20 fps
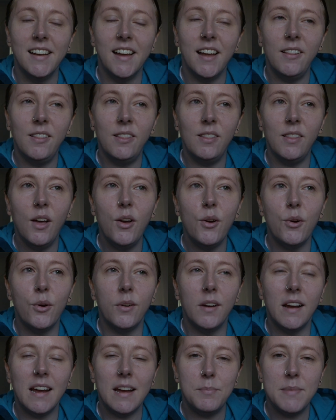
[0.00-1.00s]

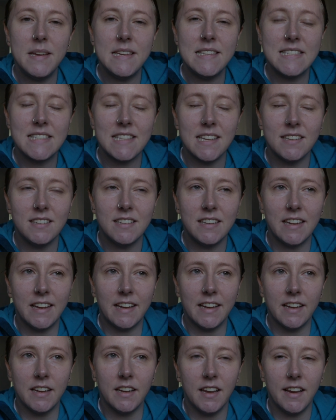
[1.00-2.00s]
Hello, happy
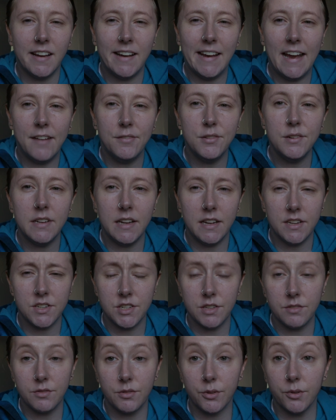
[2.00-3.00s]
Sunday. I haven't
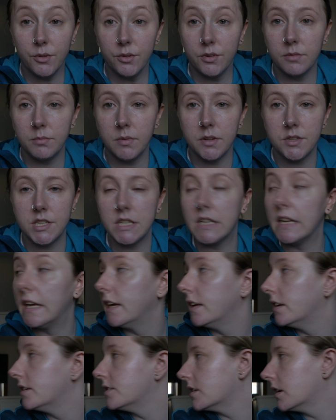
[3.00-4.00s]
actually recorded much
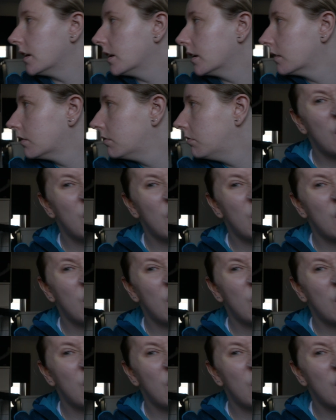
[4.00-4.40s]
today and it's like